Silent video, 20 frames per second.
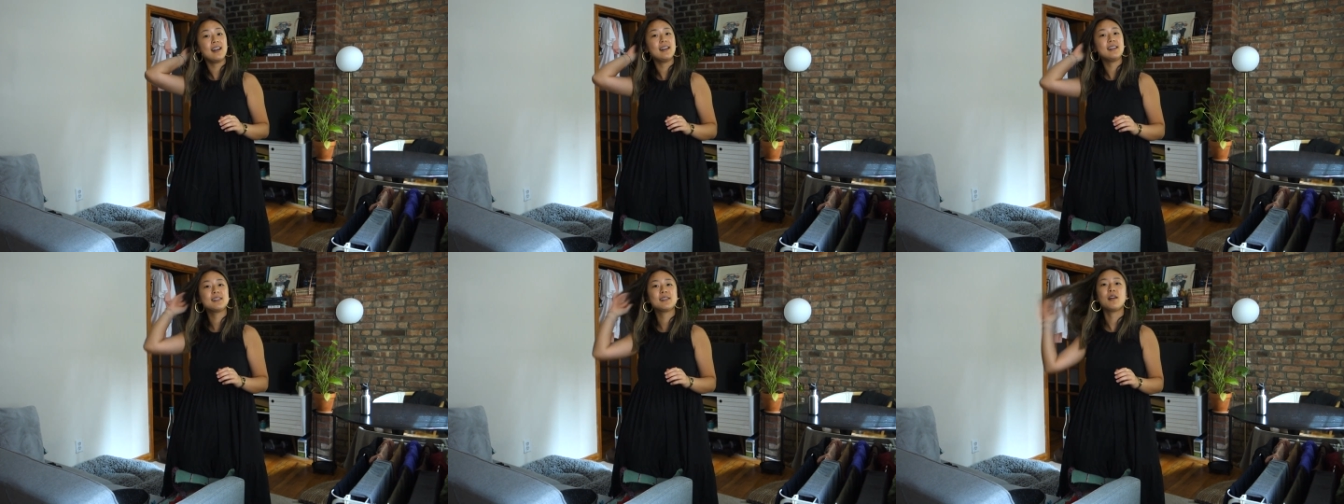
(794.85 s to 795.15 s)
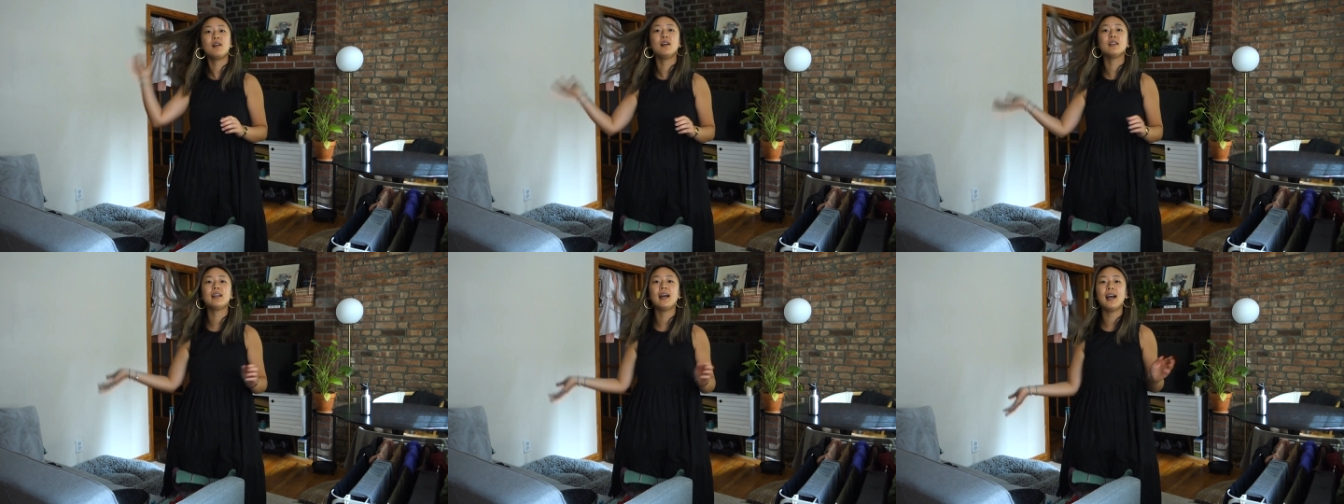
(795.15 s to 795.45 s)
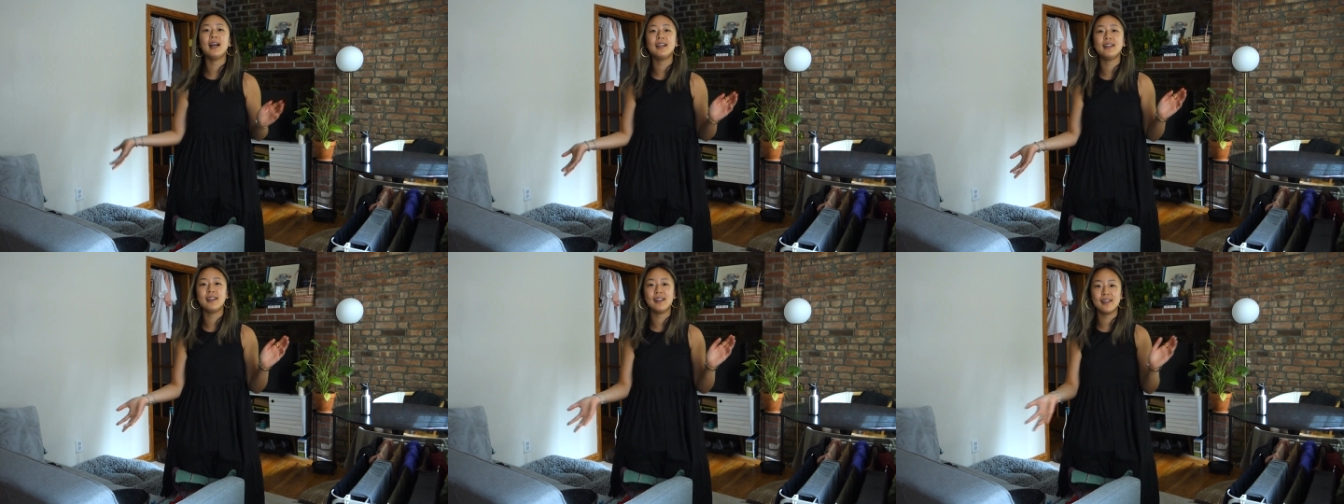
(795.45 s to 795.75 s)
It's called
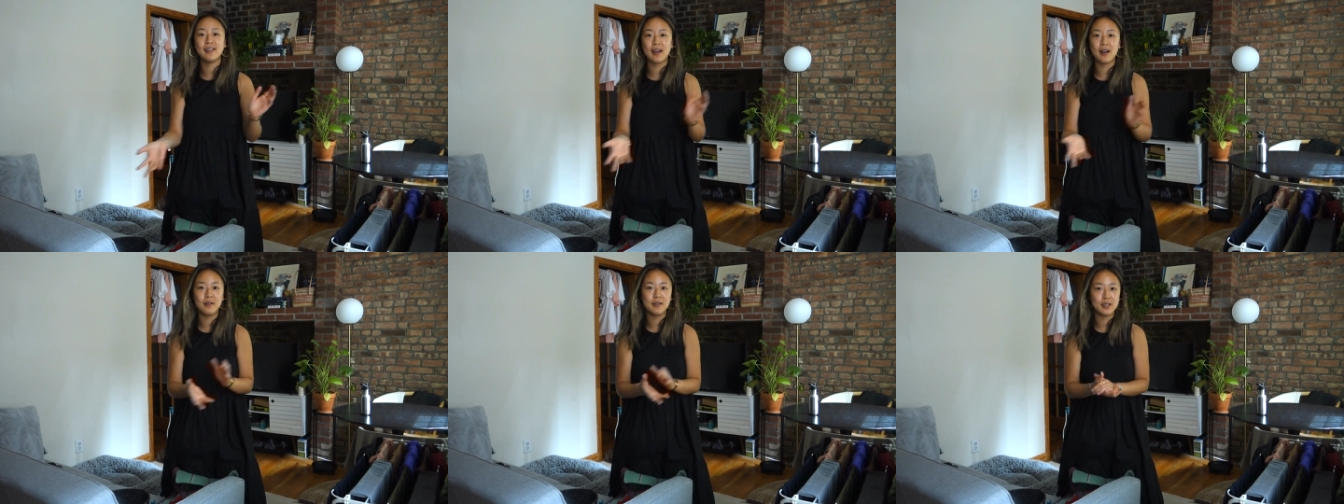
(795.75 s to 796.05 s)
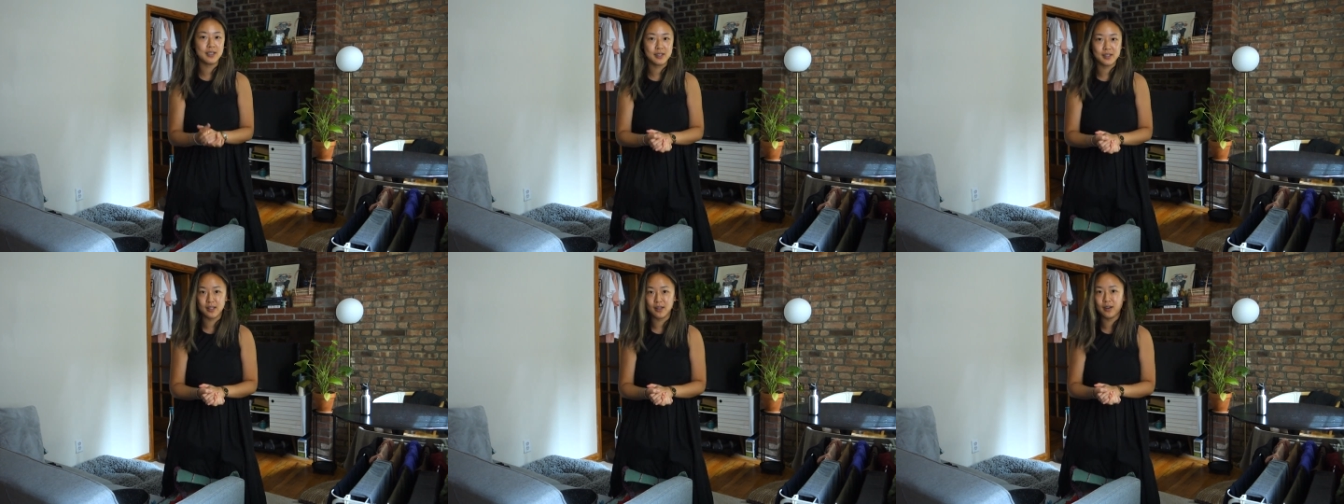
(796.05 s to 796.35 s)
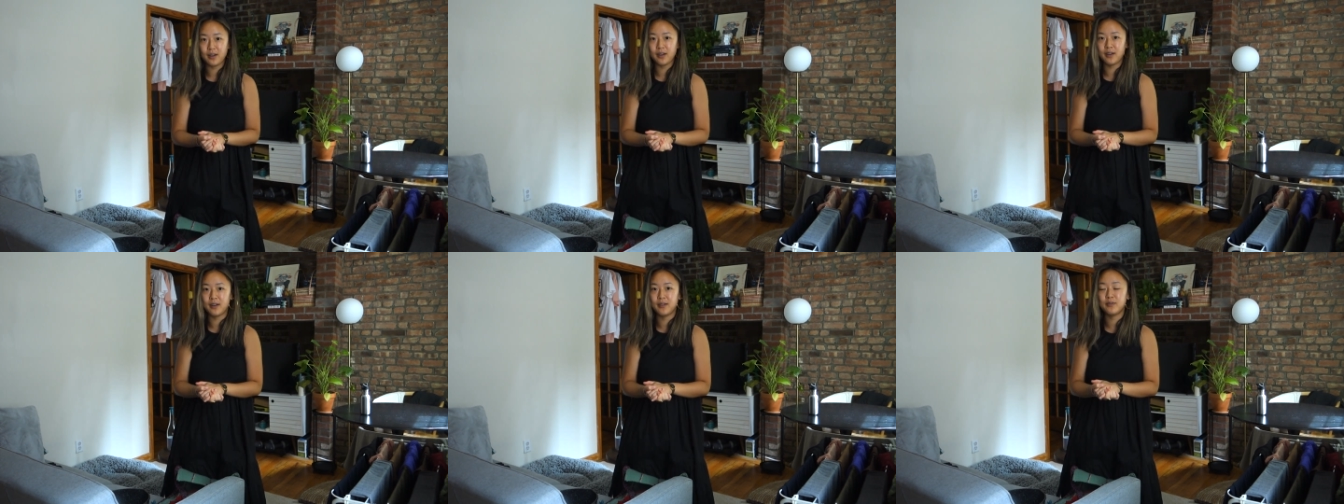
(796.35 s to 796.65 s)
Haidilao. It's
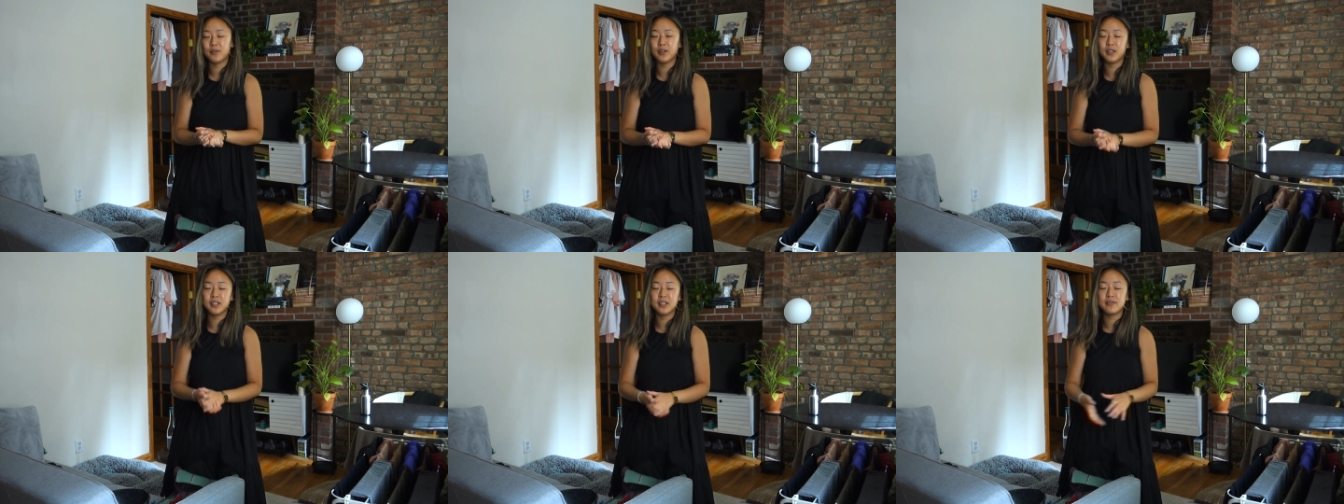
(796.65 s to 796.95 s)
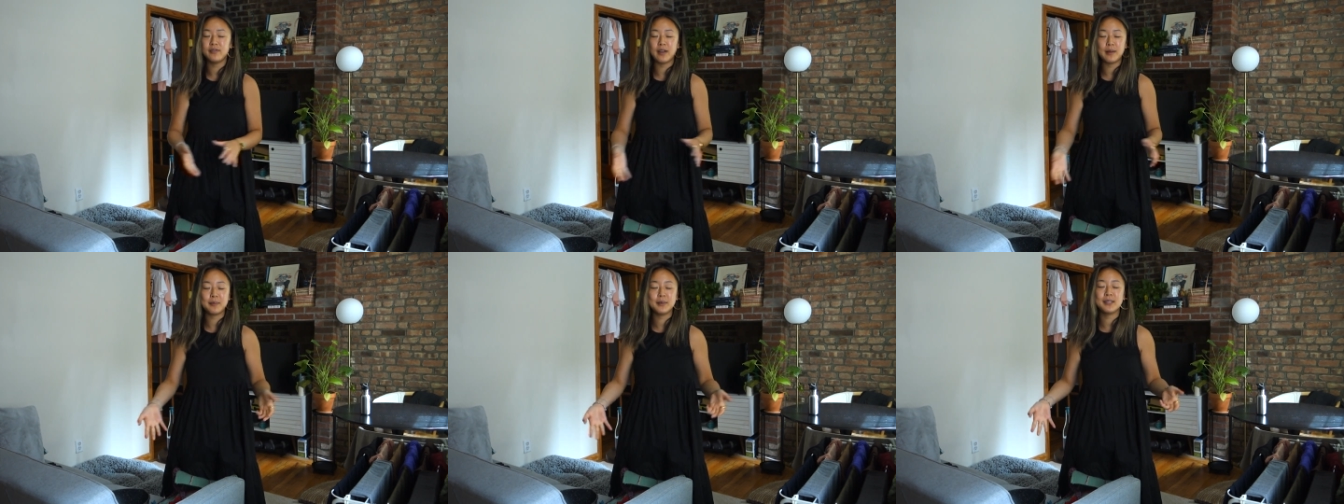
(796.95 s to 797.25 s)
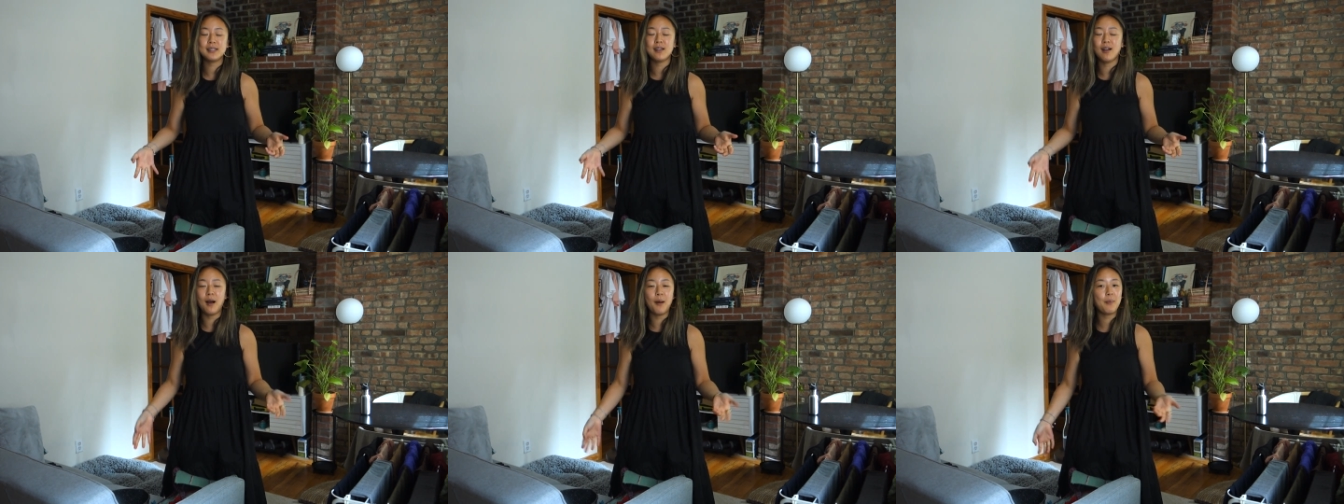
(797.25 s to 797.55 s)
a really
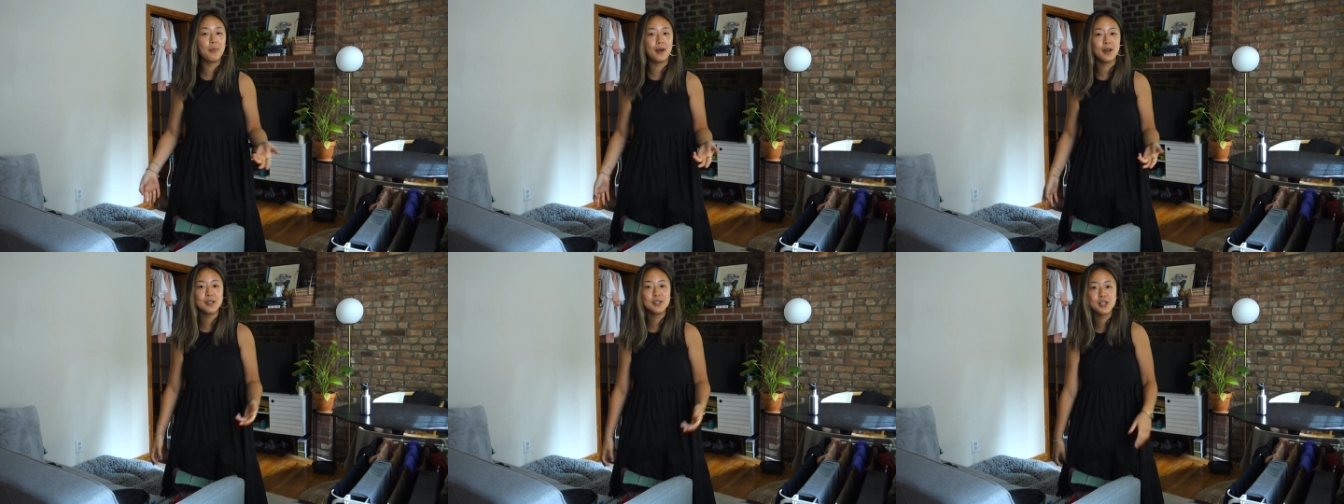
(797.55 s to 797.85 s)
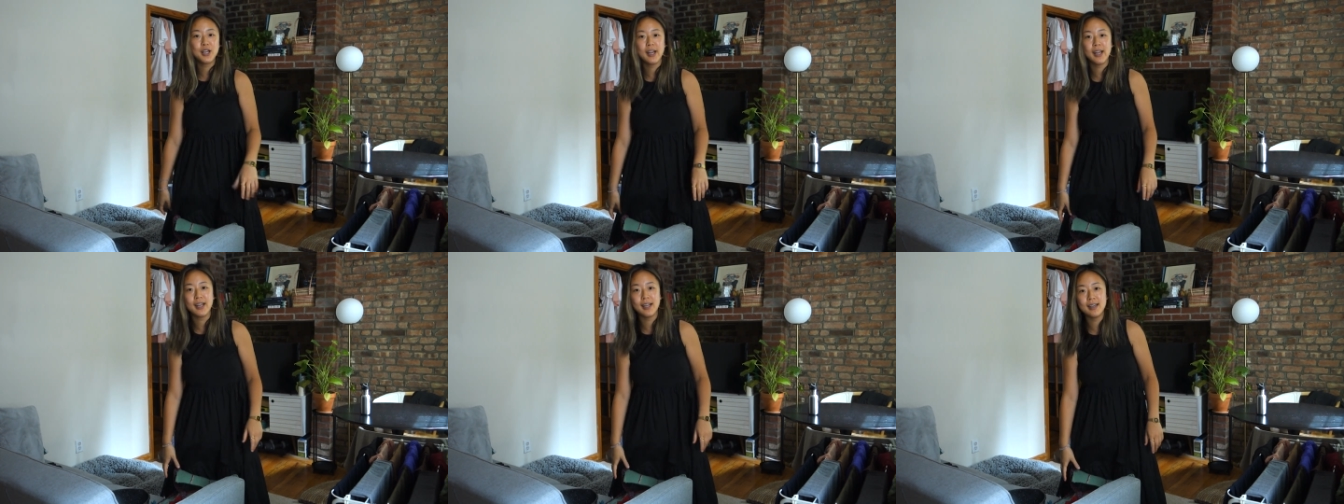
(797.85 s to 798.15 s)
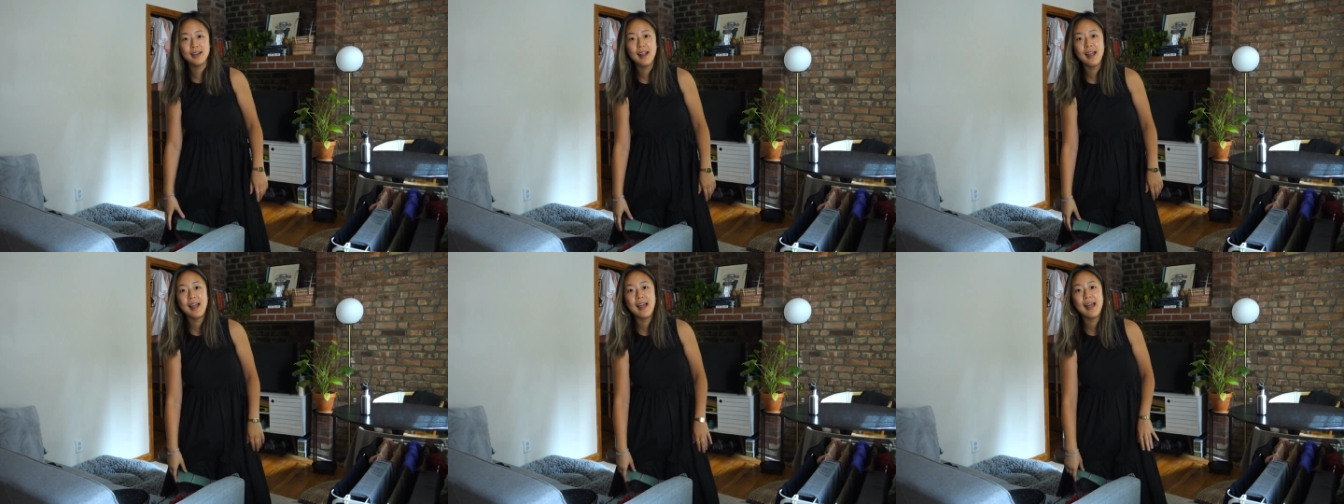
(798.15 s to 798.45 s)
famous hot pot chain